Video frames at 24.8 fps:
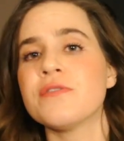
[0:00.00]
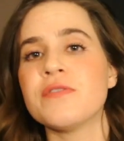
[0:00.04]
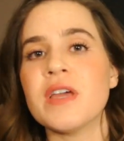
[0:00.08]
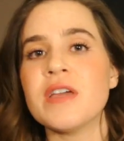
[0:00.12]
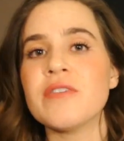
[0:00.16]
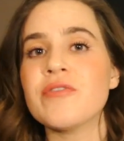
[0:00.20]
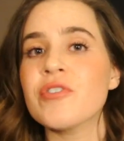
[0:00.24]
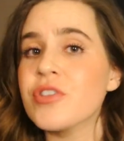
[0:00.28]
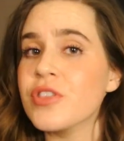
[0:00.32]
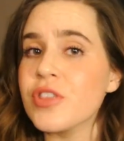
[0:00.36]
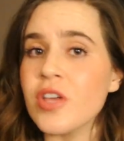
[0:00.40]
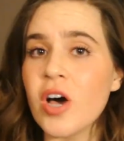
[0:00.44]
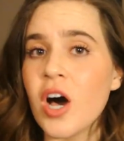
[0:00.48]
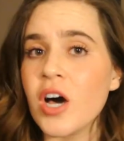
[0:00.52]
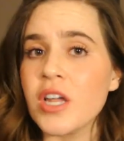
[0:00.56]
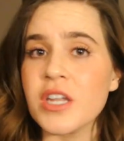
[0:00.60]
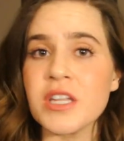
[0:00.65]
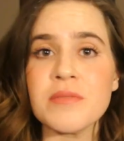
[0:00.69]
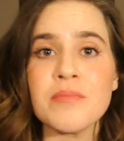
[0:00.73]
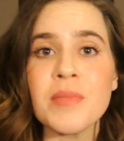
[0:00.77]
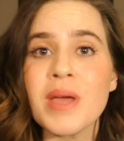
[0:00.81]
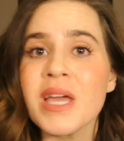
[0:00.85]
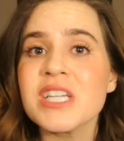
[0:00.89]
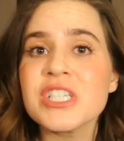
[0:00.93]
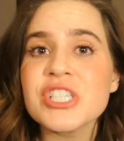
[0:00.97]
favorite, the
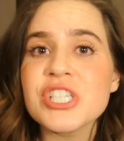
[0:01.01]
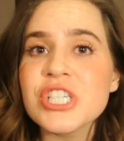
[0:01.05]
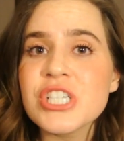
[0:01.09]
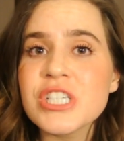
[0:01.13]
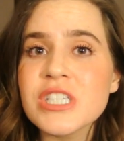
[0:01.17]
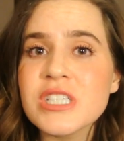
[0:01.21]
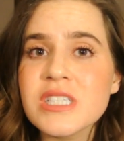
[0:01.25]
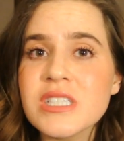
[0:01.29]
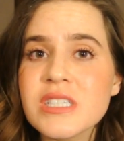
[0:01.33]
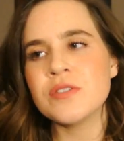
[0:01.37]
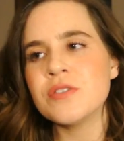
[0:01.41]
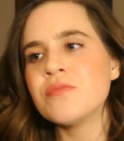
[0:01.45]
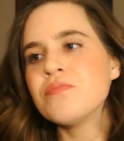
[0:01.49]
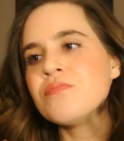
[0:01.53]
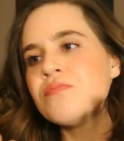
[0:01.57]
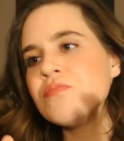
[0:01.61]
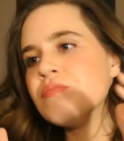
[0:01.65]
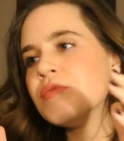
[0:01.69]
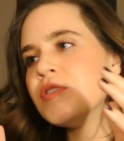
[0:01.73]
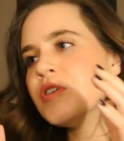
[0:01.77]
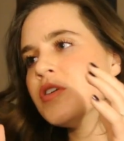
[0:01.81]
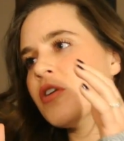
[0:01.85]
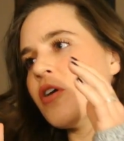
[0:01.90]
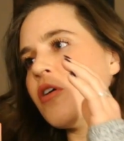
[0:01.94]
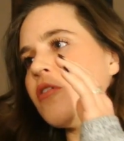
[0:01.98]
Haunted Mansion, to,
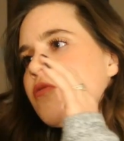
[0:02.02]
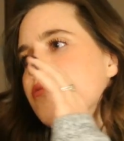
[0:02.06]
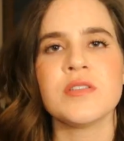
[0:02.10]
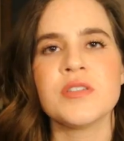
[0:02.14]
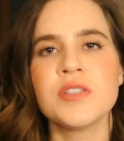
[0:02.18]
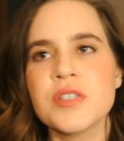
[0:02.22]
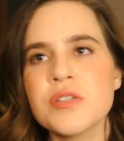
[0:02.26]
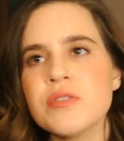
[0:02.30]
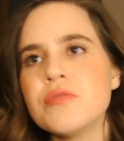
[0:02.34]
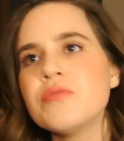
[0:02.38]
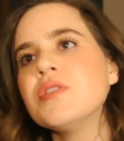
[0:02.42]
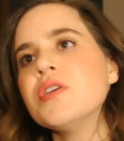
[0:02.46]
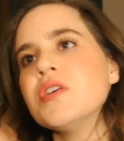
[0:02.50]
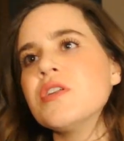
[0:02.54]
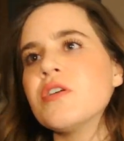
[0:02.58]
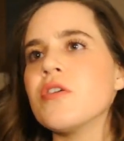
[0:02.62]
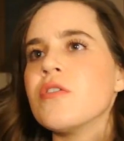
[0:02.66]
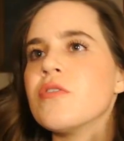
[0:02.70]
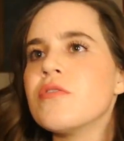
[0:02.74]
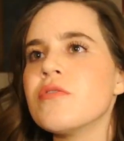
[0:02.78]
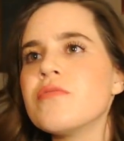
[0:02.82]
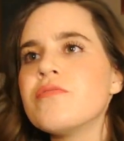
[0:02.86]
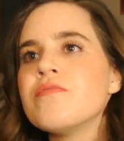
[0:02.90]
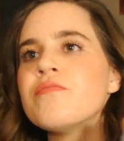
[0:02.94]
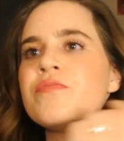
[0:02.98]
you know, to, you
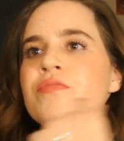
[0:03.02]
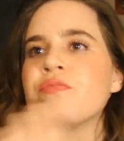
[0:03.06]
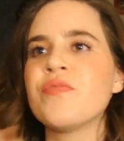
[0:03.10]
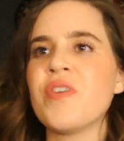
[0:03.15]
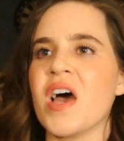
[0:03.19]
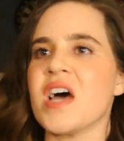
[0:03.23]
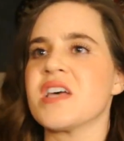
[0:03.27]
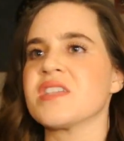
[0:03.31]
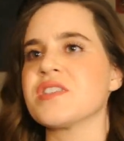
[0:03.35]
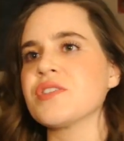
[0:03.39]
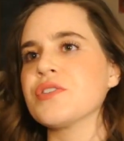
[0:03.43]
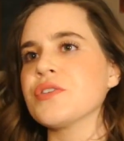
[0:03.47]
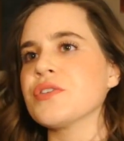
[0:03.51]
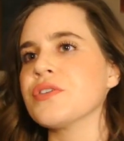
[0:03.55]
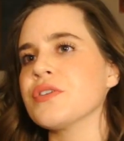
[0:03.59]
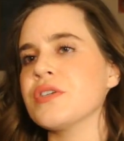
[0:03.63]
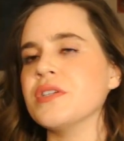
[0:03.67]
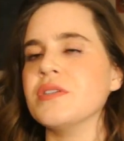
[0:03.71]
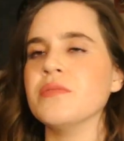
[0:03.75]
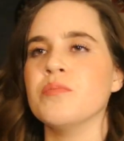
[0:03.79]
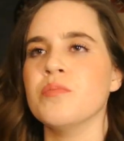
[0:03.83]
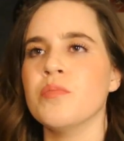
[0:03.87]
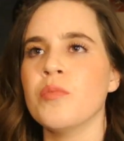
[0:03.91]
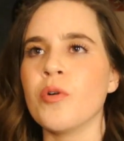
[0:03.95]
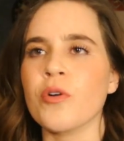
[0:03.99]
know, faster
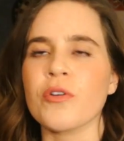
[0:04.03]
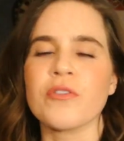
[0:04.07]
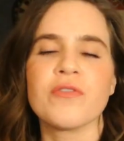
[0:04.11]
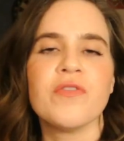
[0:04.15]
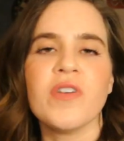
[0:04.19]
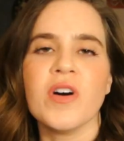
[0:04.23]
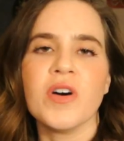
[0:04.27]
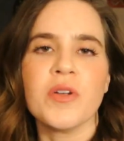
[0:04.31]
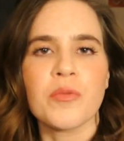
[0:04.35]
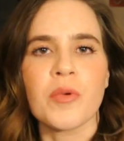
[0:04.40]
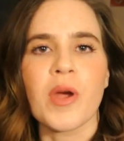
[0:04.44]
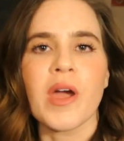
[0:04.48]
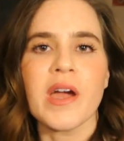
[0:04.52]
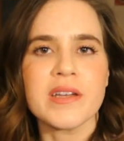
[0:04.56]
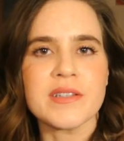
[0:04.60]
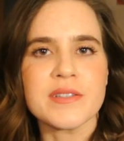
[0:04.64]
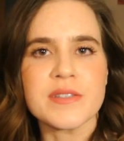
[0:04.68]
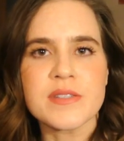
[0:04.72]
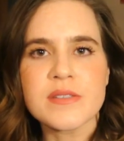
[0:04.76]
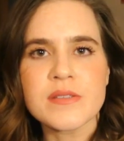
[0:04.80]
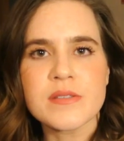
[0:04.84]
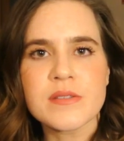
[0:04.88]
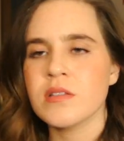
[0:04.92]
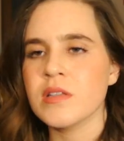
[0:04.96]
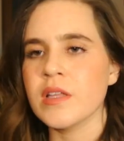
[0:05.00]
and more fun
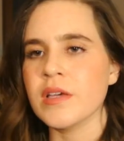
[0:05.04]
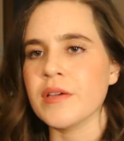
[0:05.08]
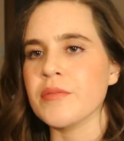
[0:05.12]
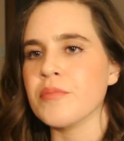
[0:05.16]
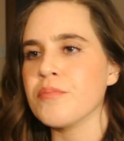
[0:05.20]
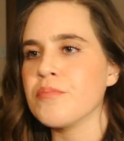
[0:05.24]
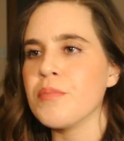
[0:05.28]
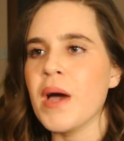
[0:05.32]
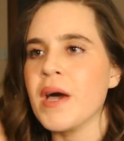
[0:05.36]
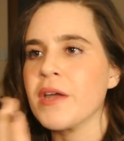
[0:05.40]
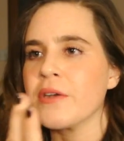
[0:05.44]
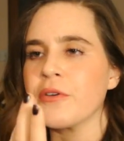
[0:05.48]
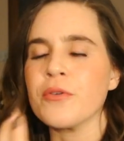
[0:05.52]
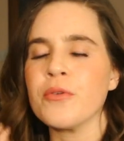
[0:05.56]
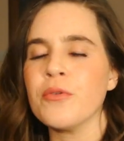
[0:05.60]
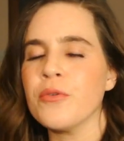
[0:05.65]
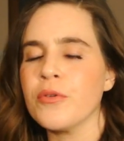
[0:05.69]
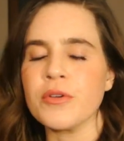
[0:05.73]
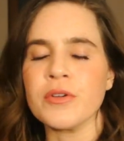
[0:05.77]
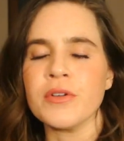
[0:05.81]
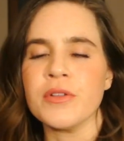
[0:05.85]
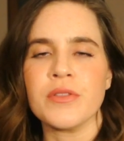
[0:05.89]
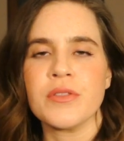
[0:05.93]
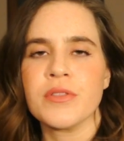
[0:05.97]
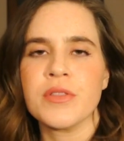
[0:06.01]
rides, like
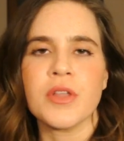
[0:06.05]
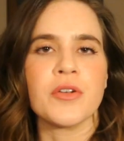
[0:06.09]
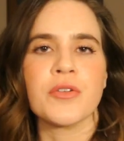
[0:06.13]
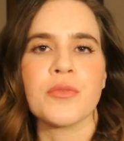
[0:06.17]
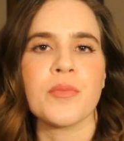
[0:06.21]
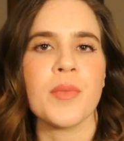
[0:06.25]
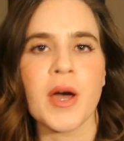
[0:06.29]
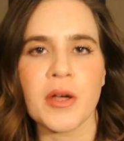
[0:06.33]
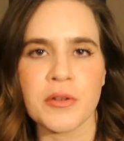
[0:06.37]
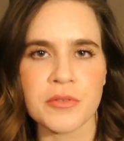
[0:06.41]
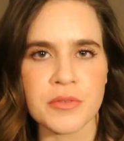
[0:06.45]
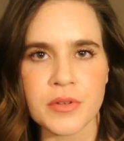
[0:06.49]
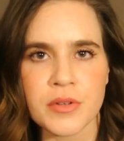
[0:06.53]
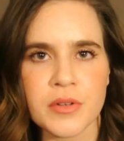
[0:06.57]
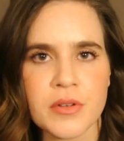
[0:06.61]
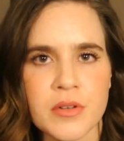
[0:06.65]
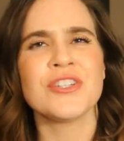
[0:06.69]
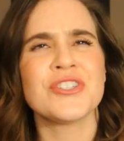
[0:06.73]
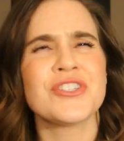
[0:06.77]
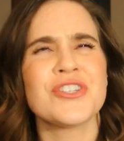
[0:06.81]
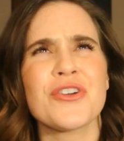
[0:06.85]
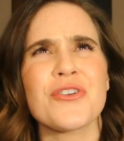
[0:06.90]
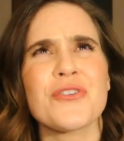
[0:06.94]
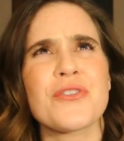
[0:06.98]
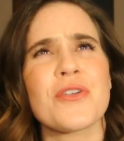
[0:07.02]
Matterhorn and Thunder Mountain.
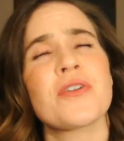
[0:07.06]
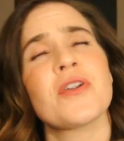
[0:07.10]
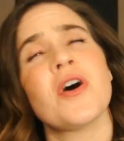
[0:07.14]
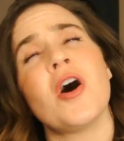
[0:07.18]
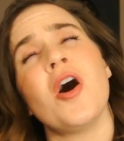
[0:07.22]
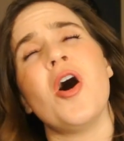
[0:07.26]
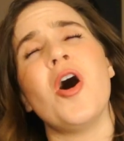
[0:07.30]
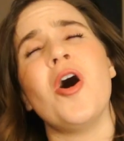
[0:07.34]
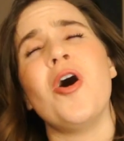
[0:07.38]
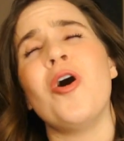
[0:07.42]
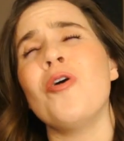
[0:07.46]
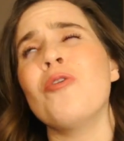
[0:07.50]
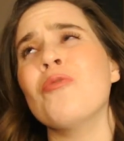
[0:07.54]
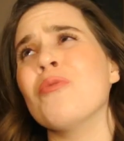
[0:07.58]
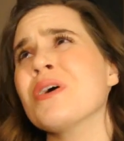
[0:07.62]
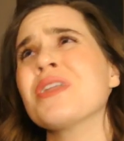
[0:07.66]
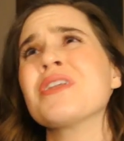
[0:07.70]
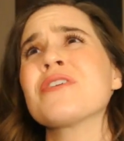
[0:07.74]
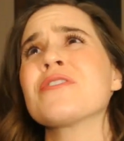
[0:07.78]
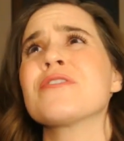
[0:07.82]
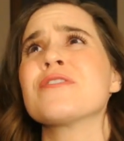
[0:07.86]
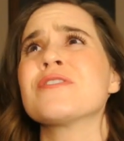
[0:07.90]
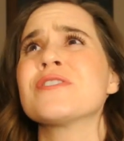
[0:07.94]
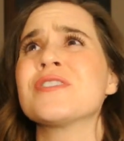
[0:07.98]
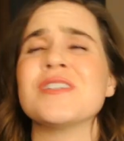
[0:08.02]
Sure, they're not all
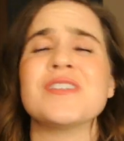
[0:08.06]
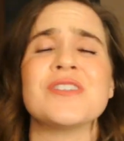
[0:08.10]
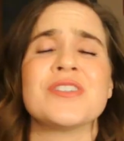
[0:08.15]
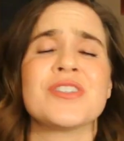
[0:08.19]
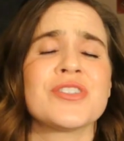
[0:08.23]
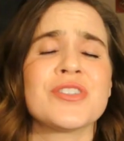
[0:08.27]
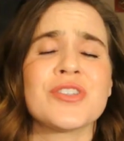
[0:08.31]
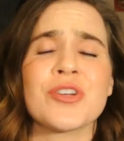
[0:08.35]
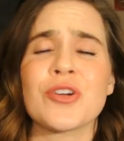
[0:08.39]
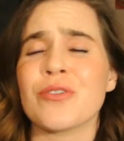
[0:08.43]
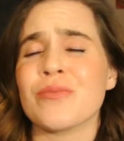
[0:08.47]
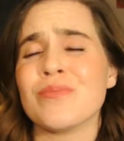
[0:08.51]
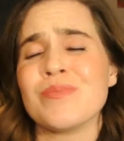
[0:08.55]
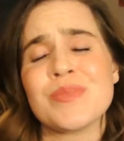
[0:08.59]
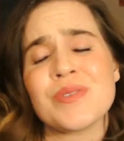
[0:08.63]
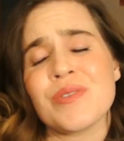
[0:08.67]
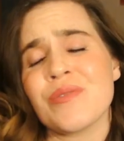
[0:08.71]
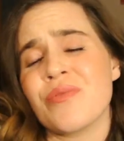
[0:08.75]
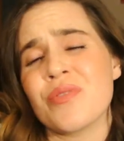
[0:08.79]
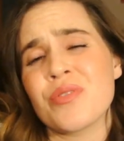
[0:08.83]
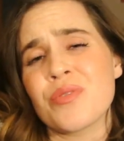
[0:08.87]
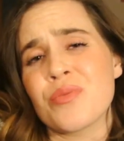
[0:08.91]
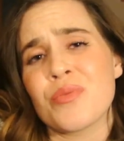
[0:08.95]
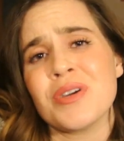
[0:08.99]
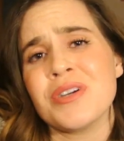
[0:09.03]
winners in terms
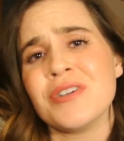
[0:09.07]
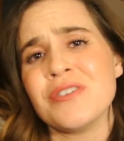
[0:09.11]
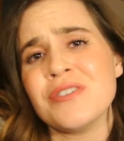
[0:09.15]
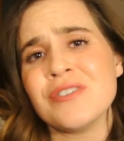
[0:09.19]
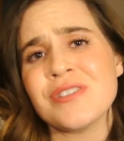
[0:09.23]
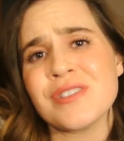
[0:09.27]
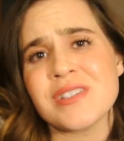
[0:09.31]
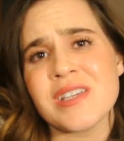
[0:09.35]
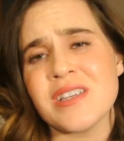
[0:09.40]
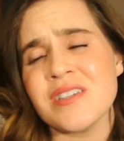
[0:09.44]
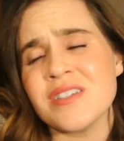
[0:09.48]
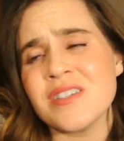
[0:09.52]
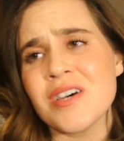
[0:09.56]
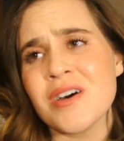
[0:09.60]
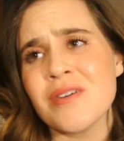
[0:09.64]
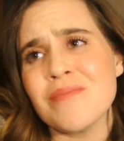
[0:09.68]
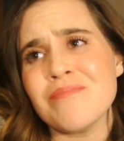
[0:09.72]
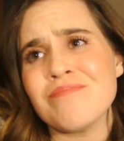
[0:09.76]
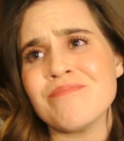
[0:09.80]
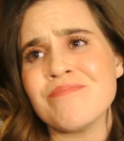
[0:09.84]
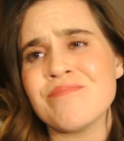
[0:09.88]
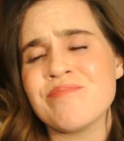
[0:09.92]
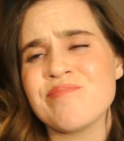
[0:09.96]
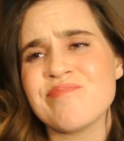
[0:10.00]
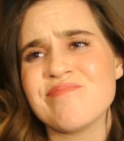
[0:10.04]
of thrills and,
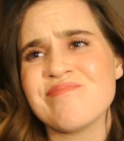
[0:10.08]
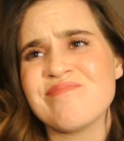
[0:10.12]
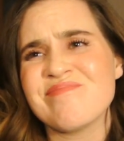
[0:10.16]
um,